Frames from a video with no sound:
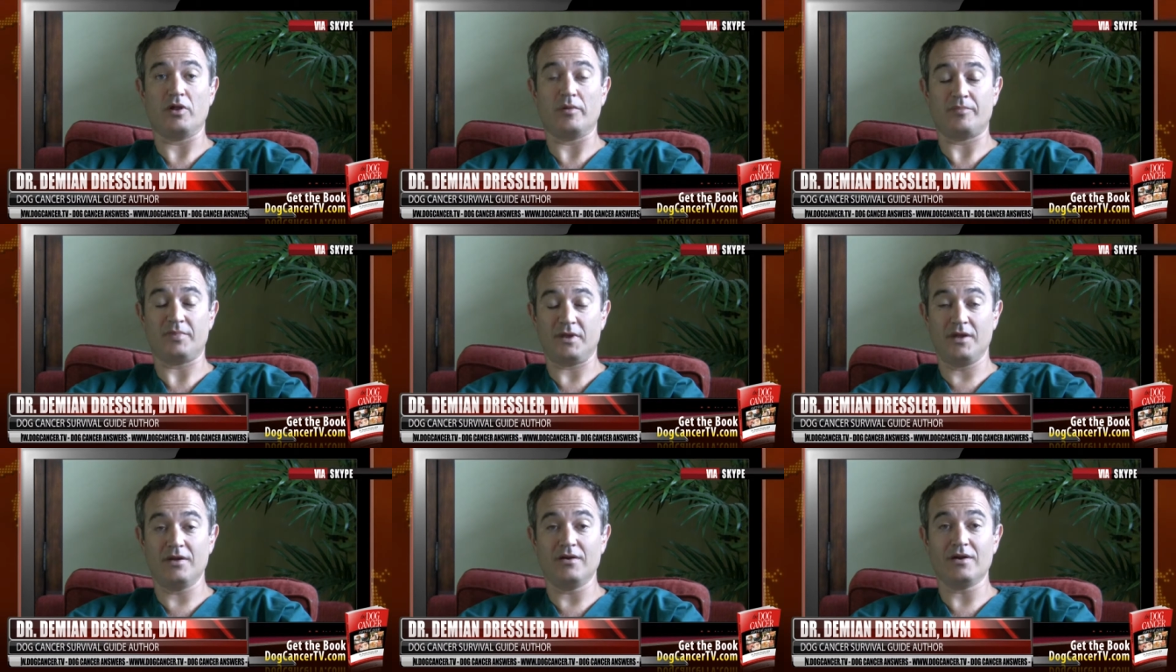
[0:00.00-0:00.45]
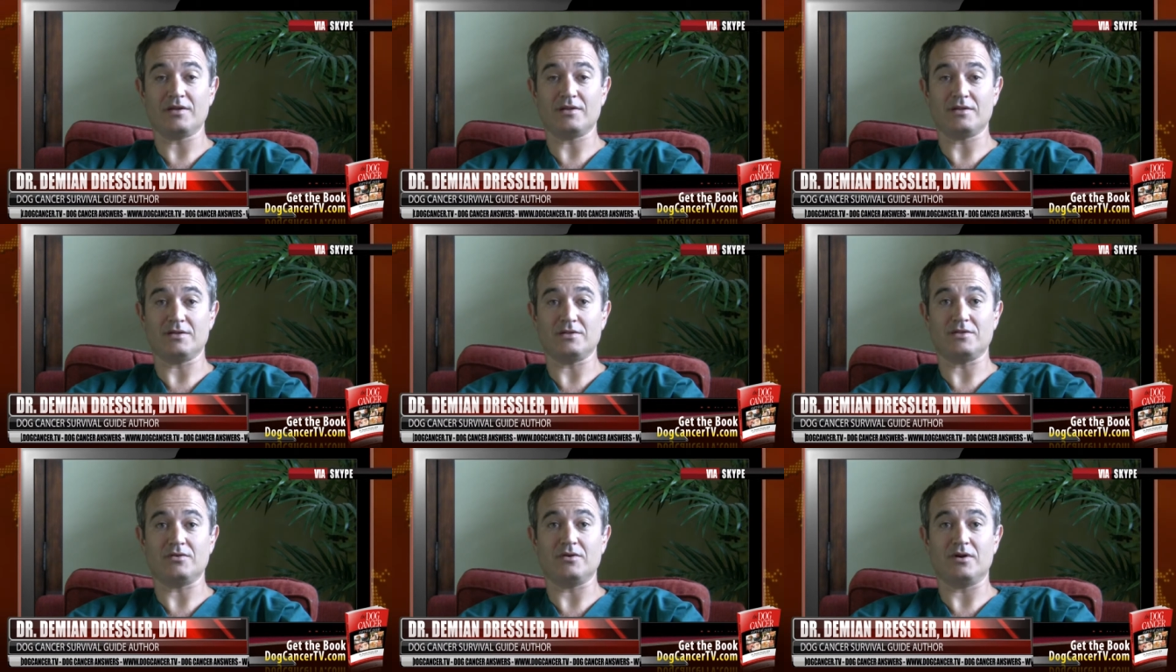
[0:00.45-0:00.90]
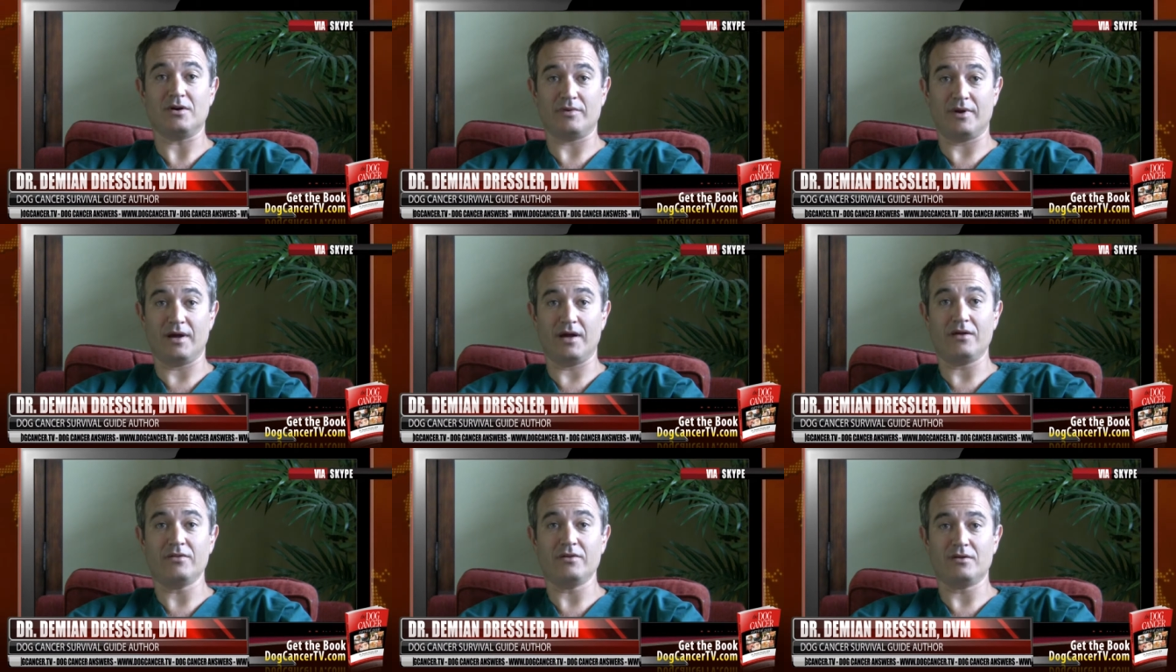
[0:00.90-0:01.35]
appearing tissue
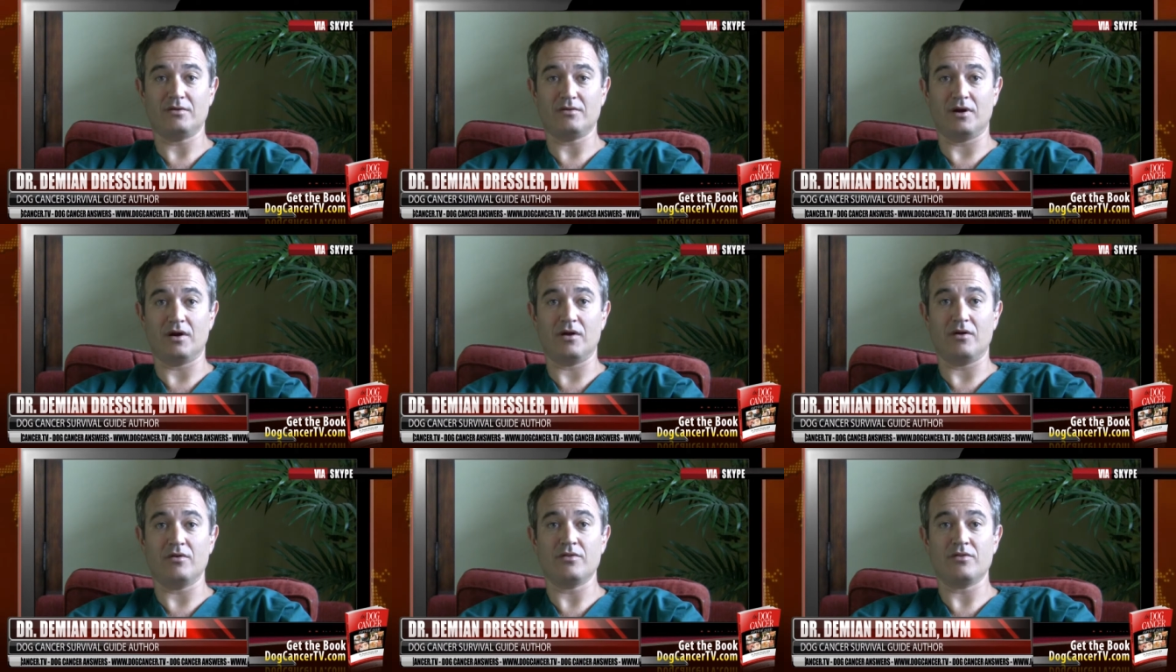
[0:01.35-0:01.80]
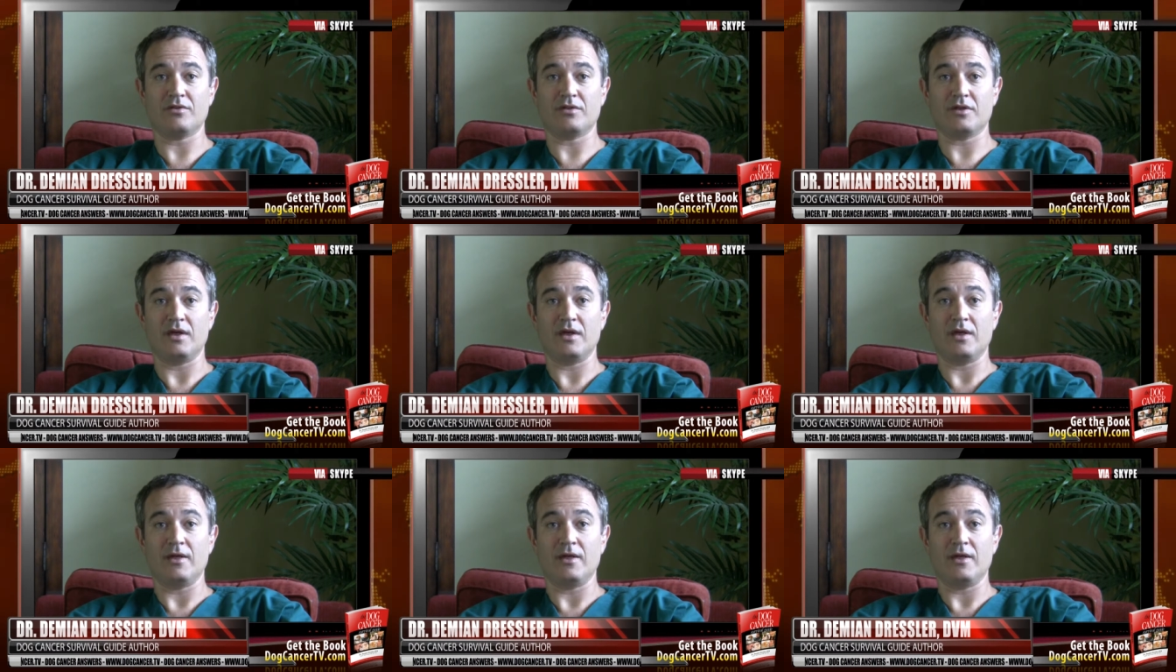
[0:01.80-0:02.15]
around the growth,